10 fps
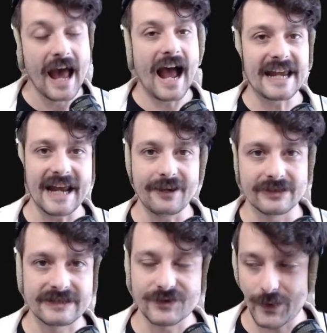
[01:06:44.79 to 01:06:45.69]
I can't
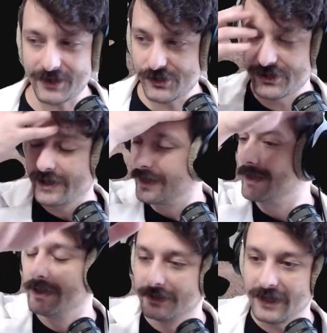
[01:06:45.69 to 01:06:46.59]
even switch
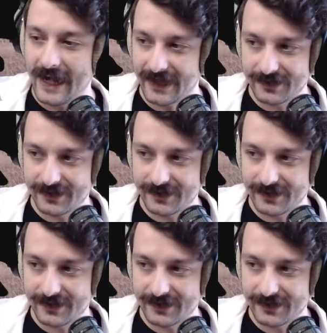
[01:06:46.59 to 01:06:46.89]
like